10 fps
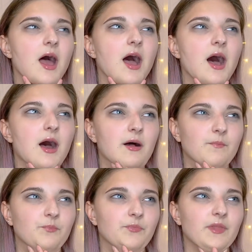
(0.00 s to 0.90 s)

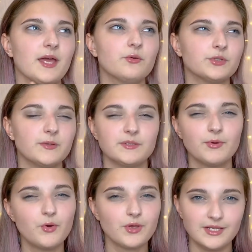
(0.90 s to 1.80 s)
and also it's a
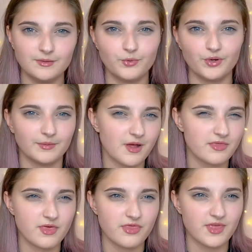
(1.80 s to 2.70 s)
bit oily in the morning, but
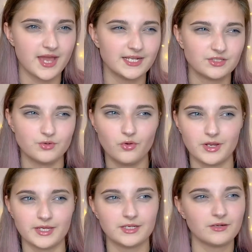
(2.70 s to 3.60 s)
other than that it's not
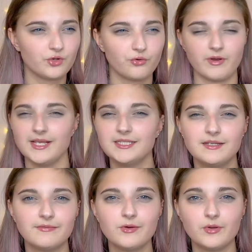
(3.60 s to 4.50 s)
like crazy
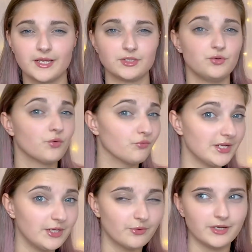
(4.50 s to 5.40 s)
difficult. Like, it's not
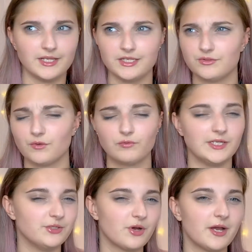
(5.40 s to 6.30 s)
really oily, it's not
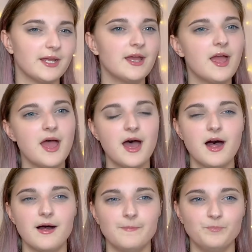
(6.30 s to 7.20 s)
really dry,
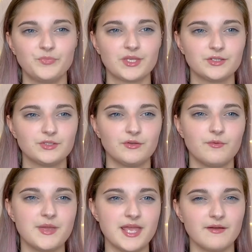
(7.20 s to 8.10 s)
so
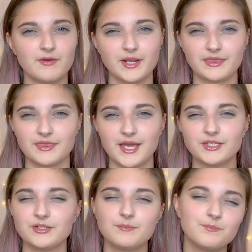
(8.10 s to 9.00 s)
for me I feel like
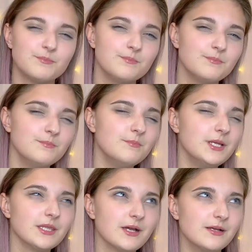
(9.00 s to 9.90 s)
that should
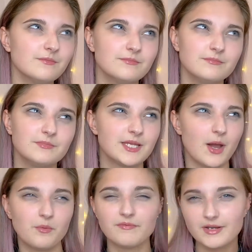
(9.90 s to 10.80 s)
mean that I
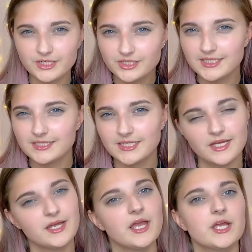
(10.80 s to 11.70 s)
get on with foundations
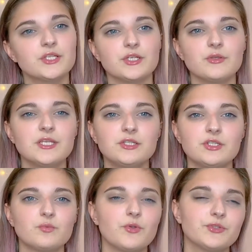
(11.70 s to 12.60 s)
easier. So these are
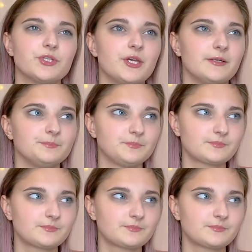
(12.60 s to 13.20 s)
just ones that